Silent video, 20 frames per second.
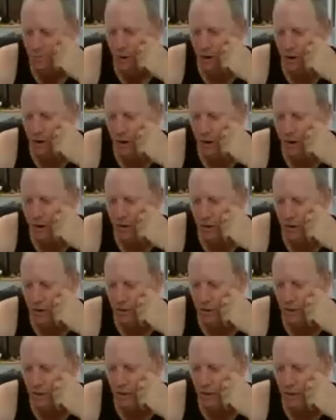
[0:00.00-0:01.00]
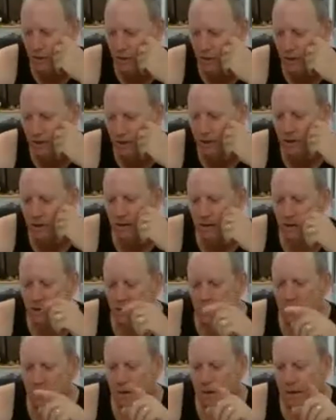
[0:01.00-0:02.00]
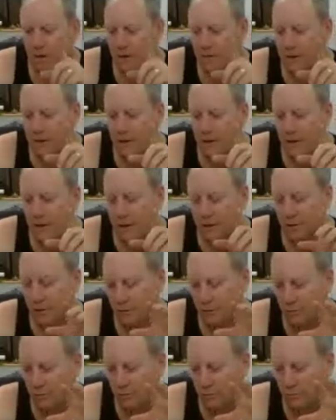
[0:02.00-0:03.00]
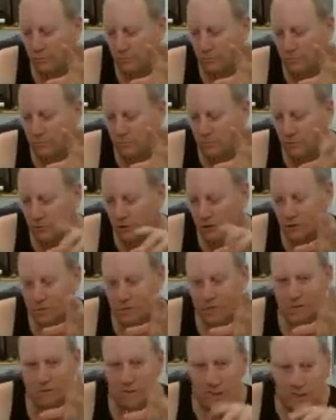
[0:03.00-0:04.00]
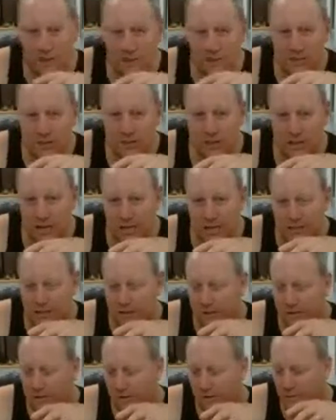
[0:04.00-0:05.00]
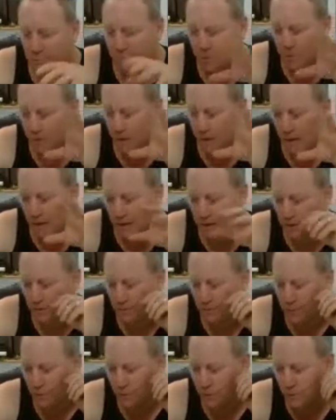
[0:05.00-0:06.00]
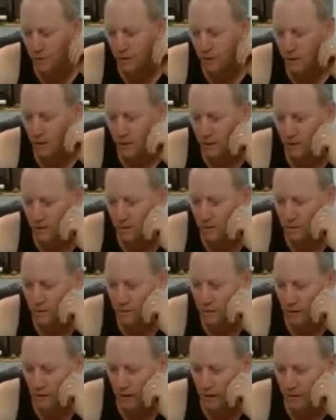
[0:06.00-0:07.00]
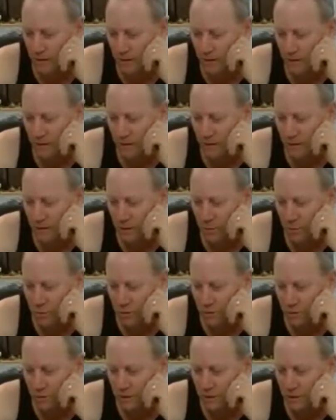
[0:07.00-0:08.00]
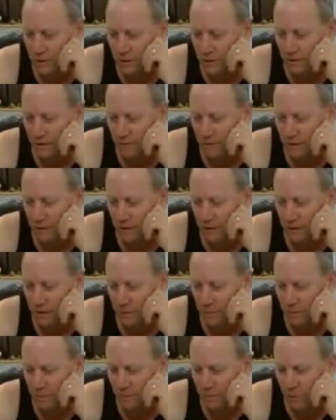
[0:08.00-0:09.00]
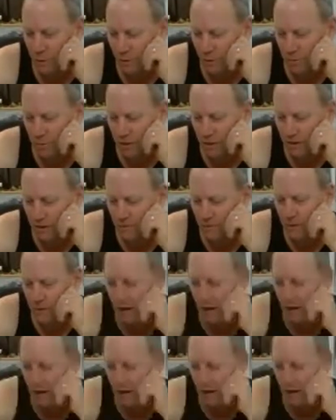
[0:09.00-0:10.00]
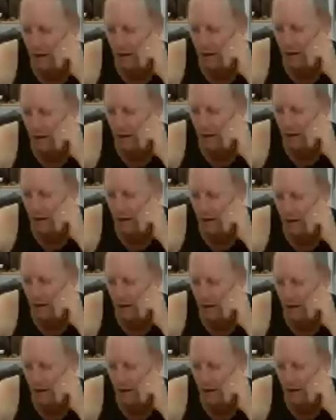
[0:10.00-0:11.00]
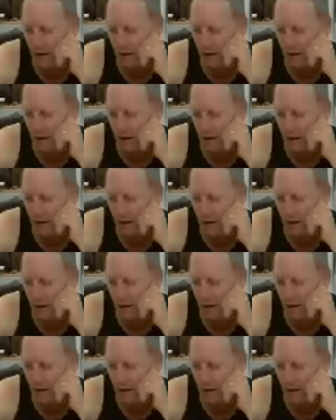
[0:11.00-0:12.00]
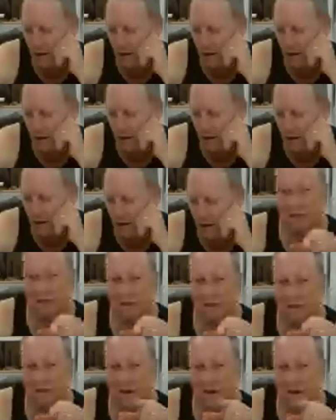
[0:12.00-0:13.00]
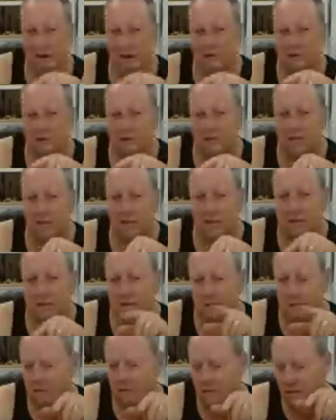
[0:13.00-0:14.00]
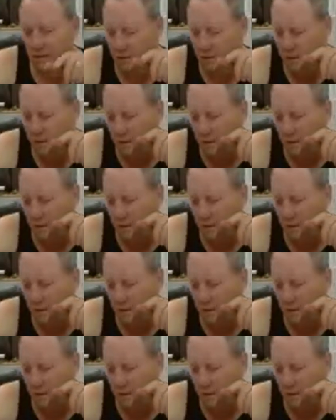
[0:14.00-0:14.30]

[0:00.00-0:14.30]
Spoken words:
I'm still behind on the actual Christmas village sets, but as for the ornaments and everything, I'll probably give those a miss. But I saw today that the elf set